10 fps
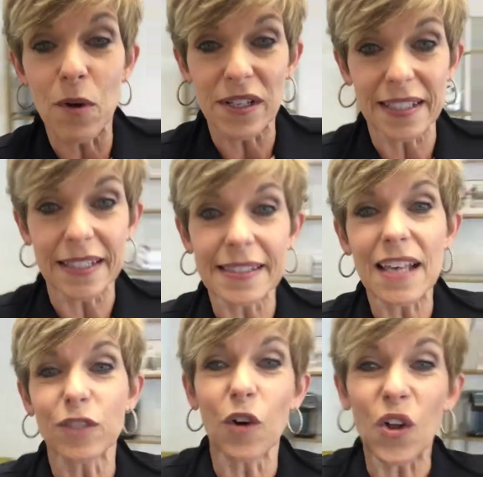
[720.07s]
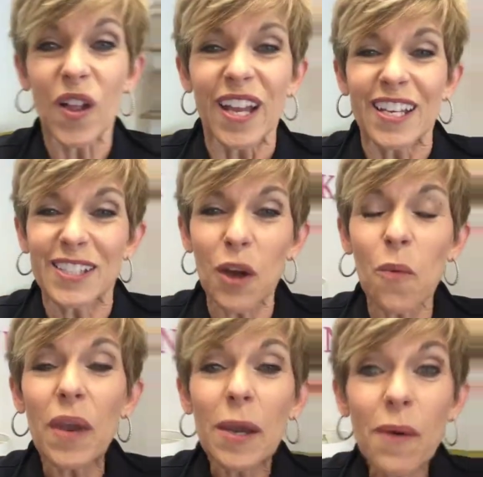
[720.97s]
more successful.
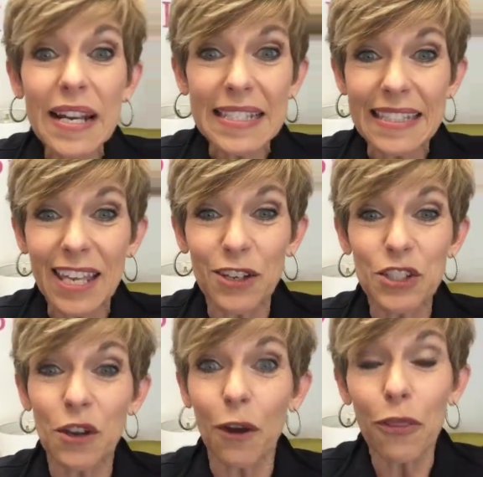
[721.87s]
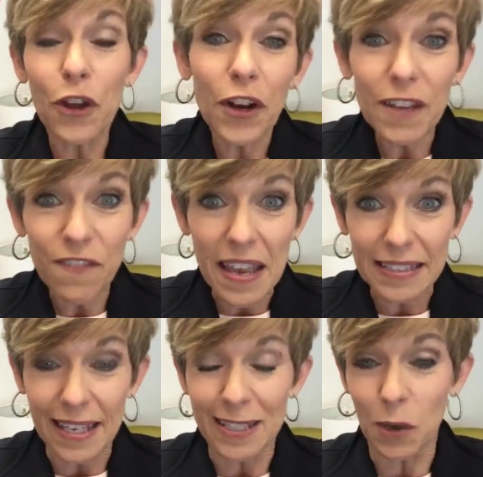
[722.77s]
So we want to see you do your 30
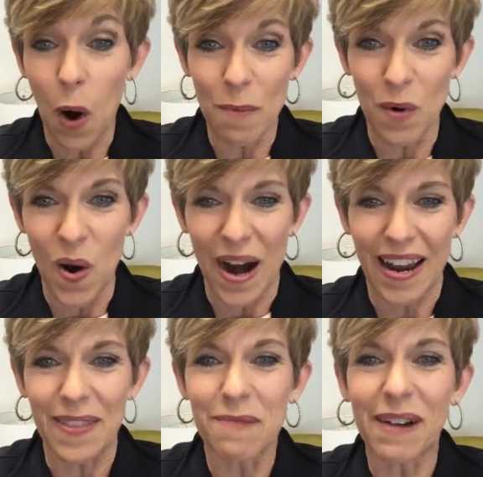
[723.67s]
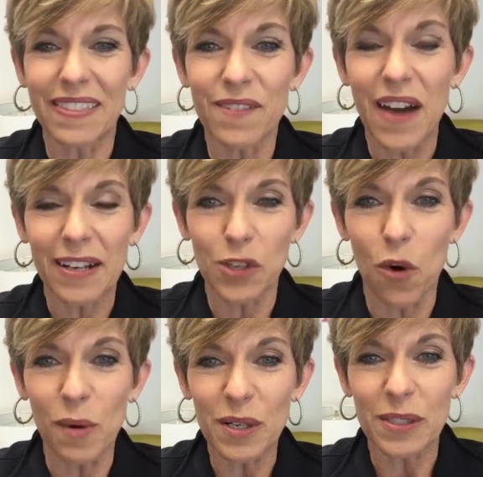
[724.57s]
faces or more in the month of
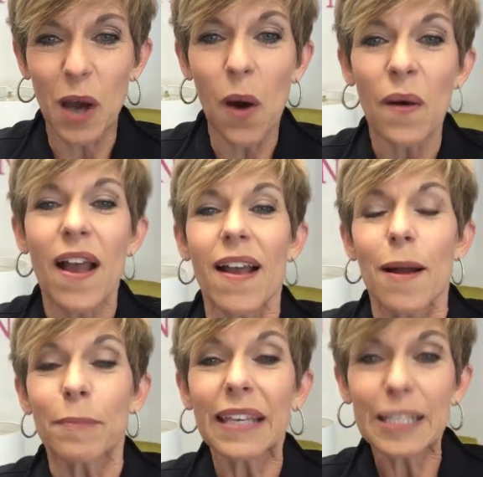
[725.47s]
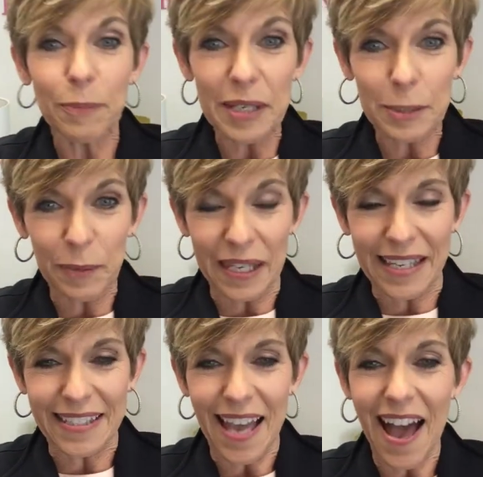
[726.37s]
October. So please, please,
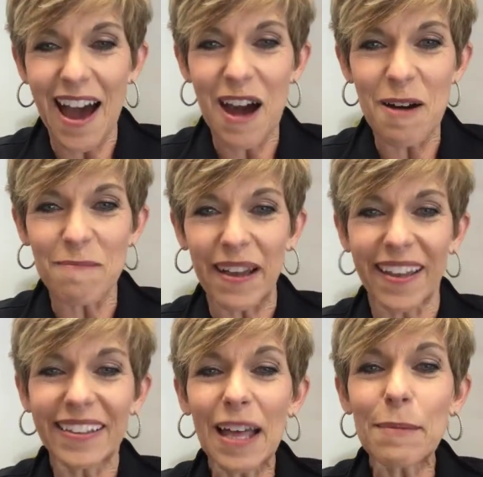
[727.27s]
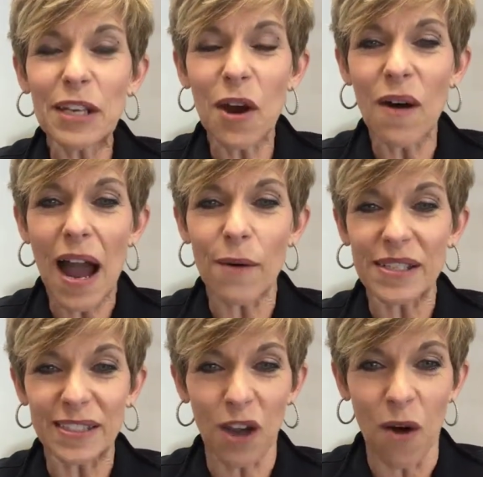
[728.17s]
please, let me know how
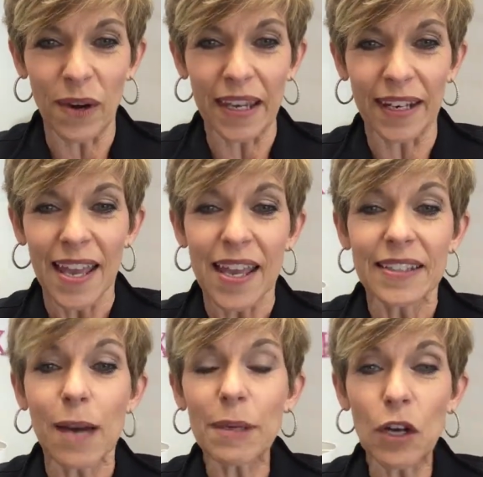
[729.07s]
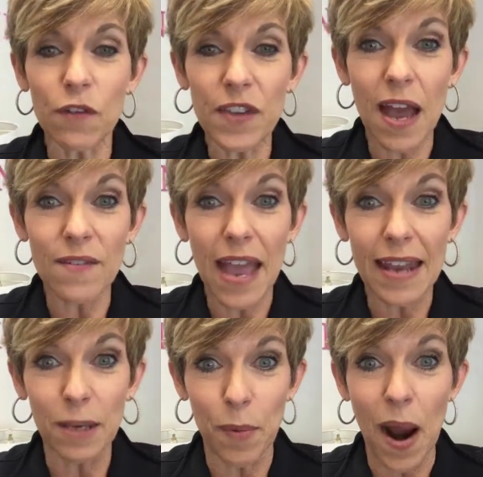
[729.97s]
it's going. Let me know if you have
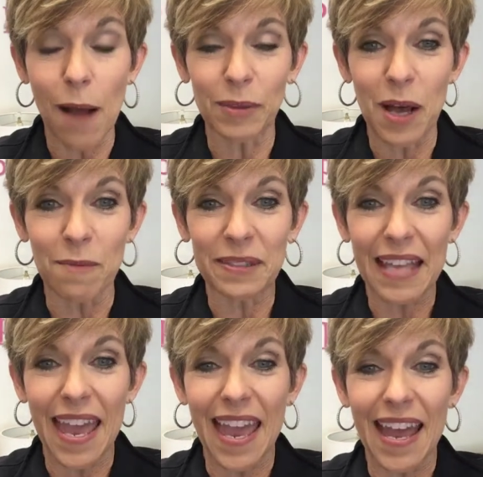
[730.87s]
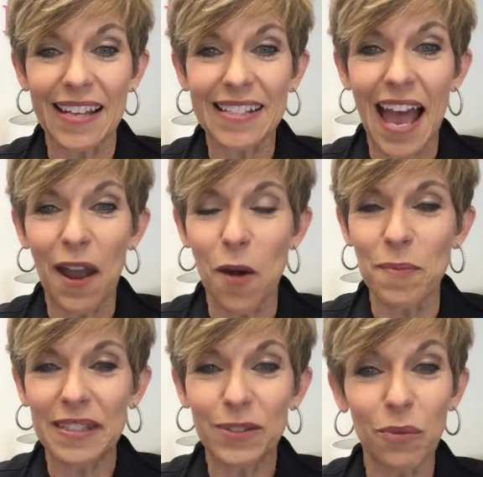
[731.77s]
any problems, and I
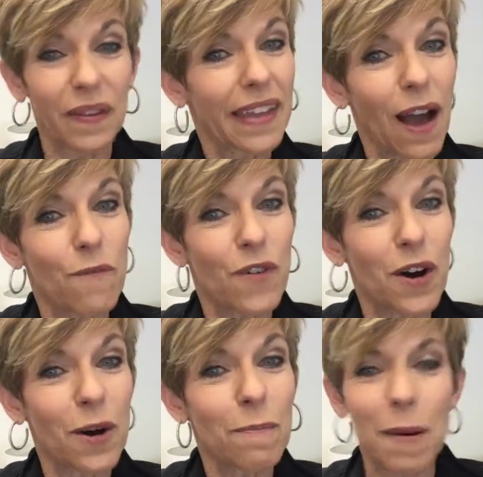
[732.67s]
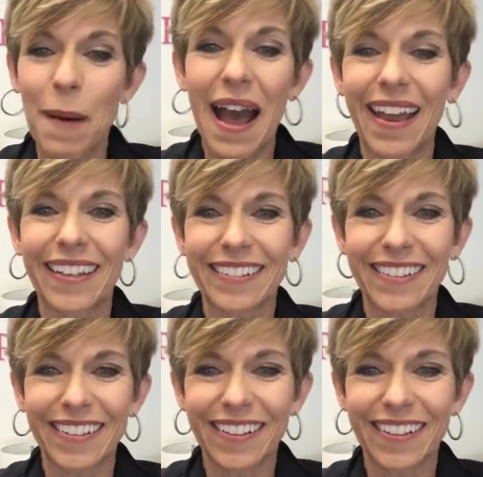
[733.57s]
hope it's really helpful. Bye-bye.